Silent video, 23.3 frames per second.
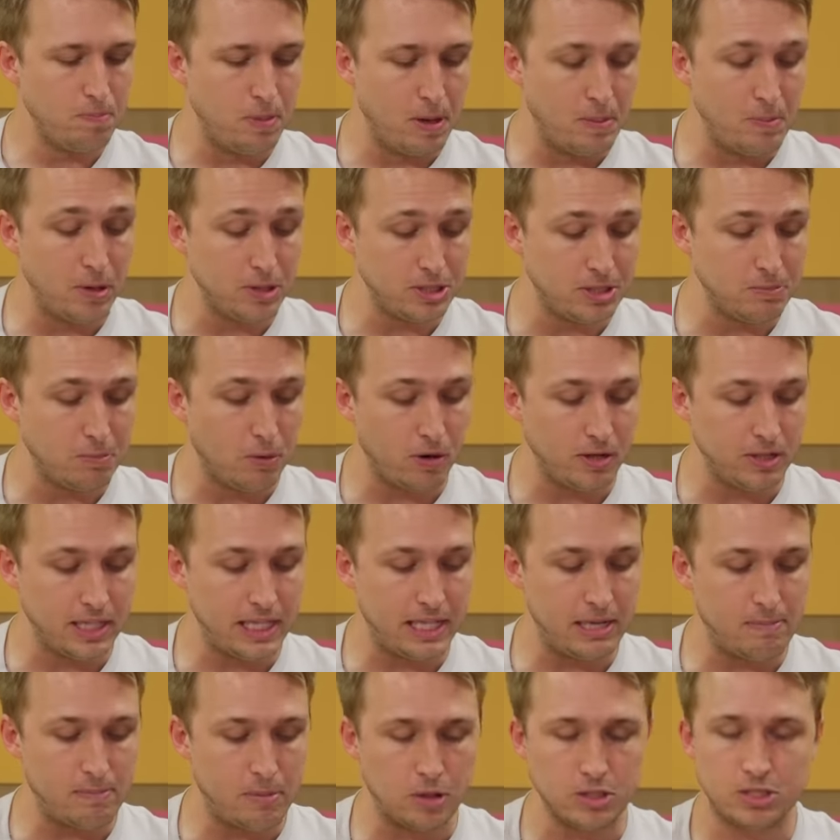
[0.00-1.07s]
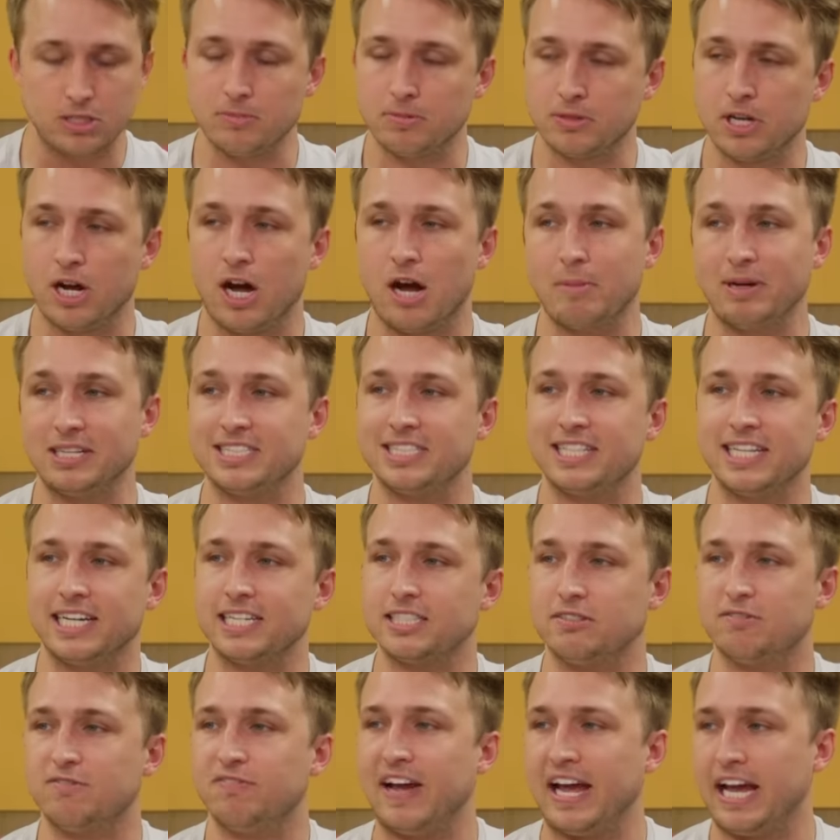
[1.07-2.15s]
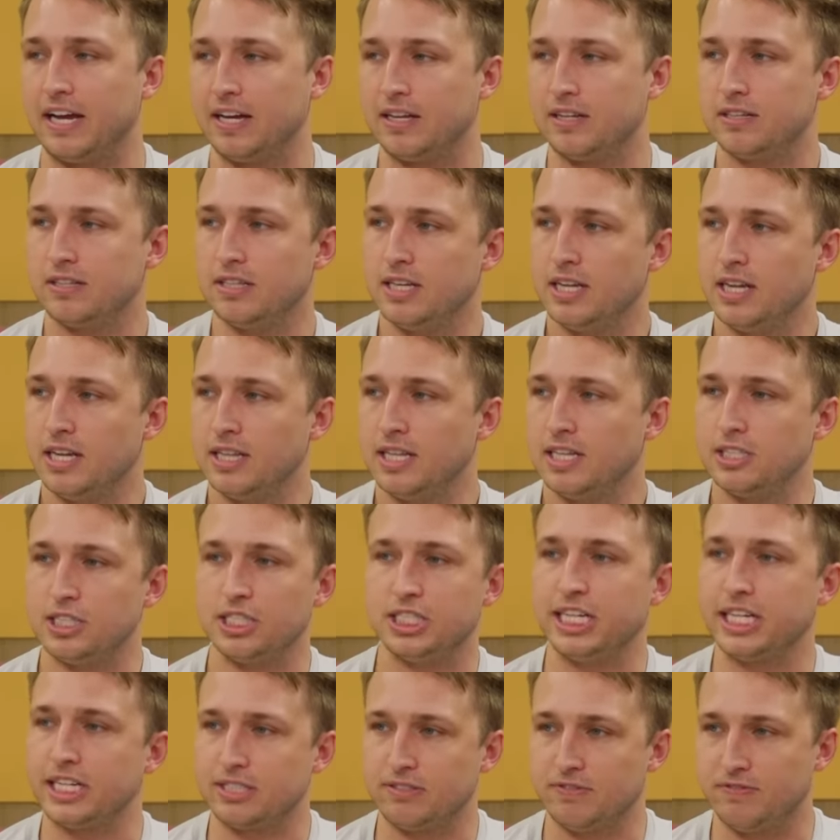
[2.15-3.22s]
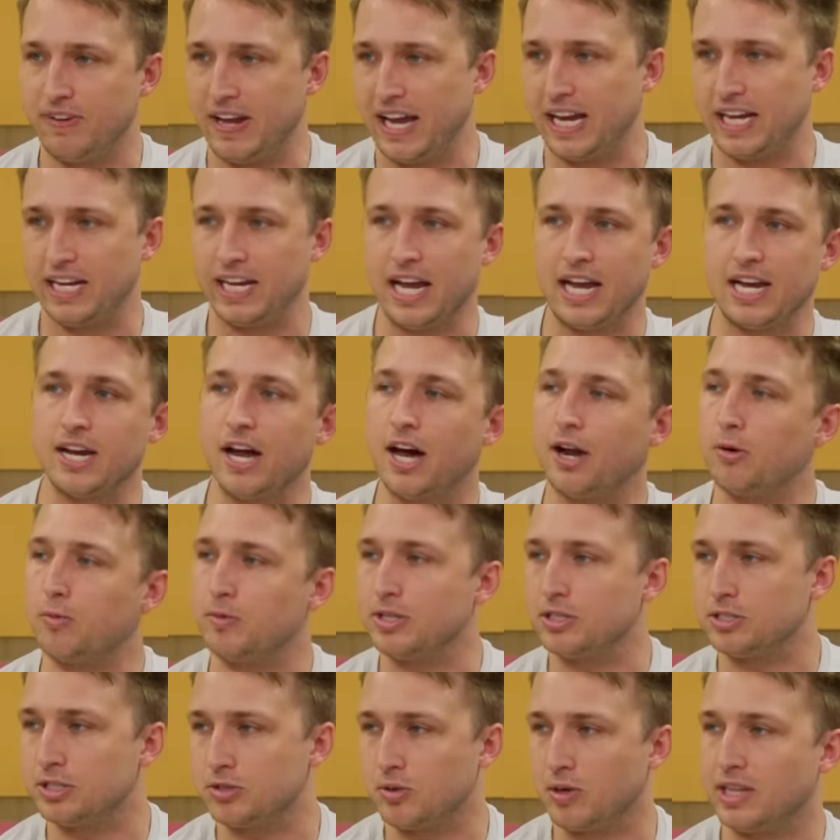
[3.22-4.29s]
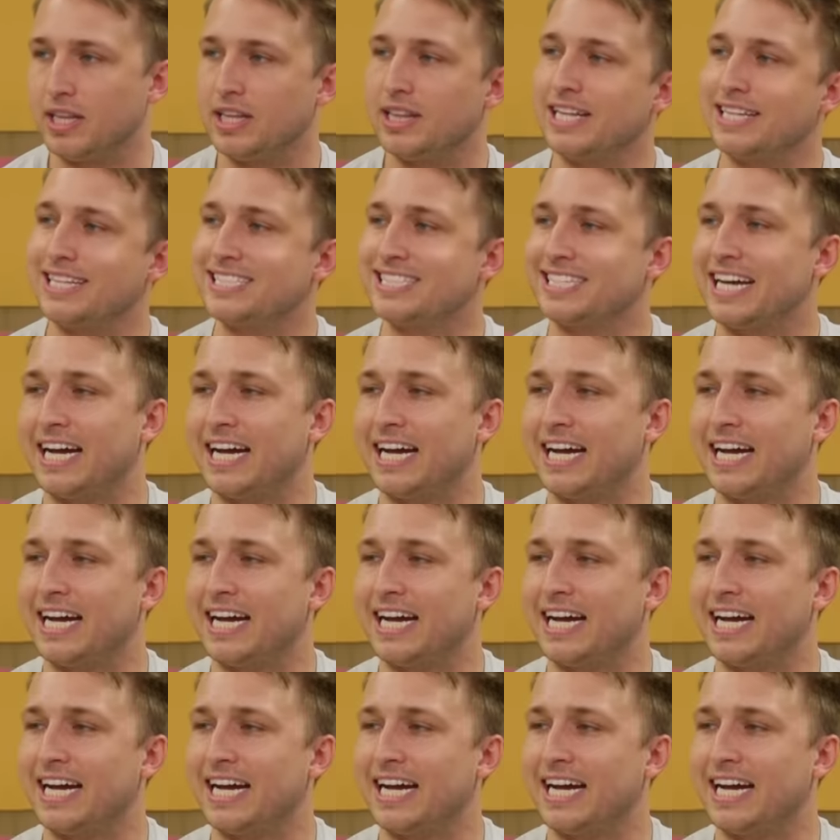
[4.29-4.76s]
But most importantly, most of the comments think it's fake. They just think it's fake and not a real story. They think this